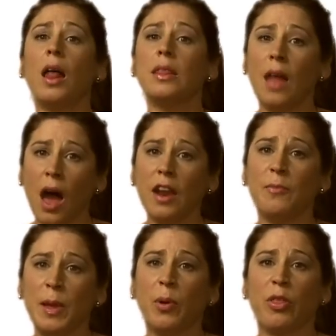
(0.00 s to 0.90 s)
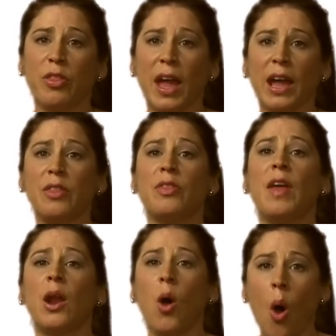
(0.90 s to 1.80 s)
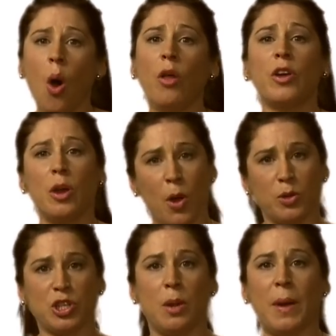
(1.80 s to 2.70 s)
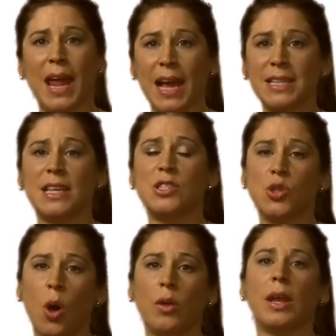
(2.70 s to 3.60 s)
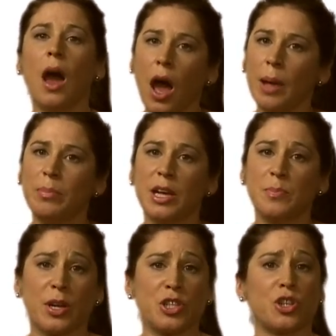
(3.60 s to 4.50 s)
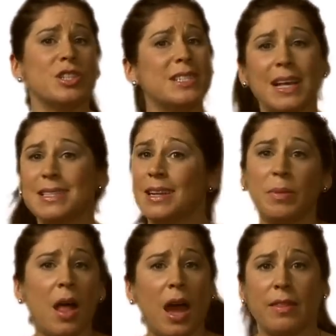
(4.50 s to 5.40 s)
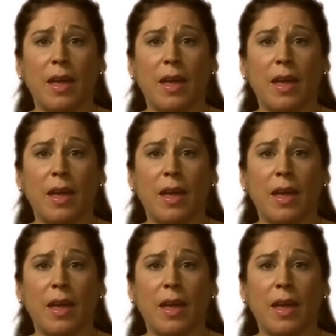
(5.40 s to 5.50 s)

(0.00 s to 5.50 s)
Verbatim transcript: A lot of people think that all the commotion about excess salt and high blood pressure doesn't apply to